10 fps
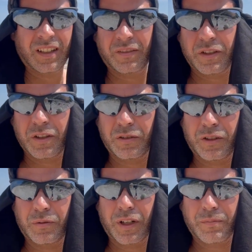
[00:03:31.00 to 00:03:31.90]
If you don't
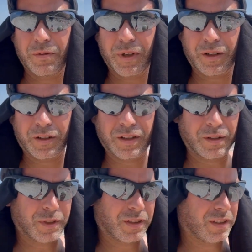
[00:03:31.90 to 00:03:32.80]
know what I mean by arch
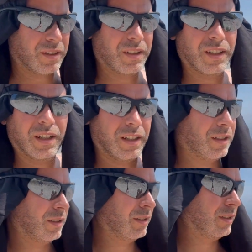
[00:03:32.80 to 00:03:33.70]
nemesis,
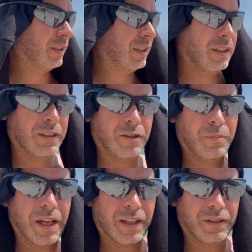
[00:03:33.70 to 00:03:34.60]
go
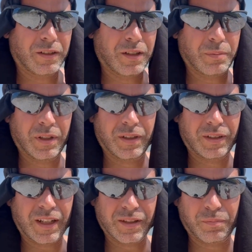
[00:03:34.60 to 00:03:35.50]
back and look up
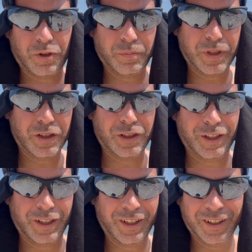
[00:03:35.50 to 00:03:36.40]
tennis ball beach
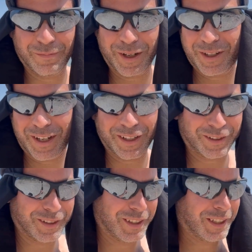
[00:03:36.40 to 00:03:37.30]
clean on my
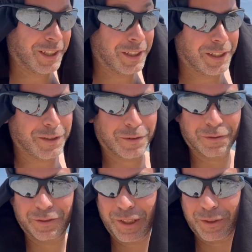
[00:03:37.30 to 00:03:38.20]
channel, and
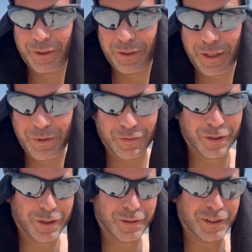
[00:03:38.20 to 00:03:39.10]
you'll know what I mean
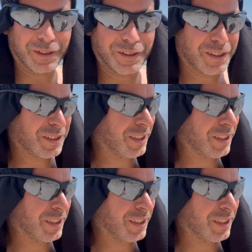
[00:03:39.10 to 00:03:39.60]
very quickly. So